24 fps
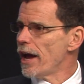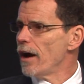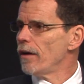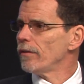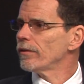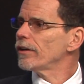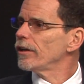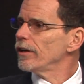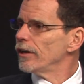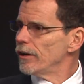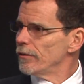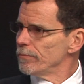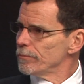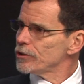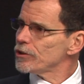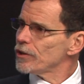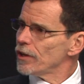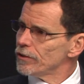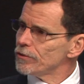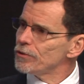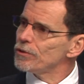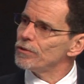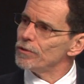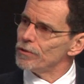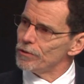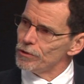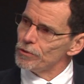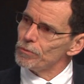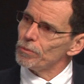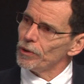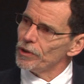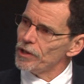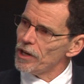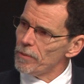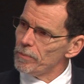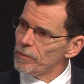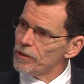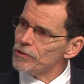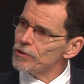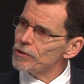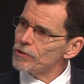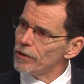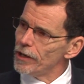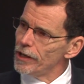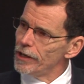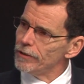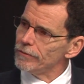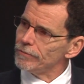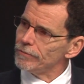outcomes that students will demonstrate.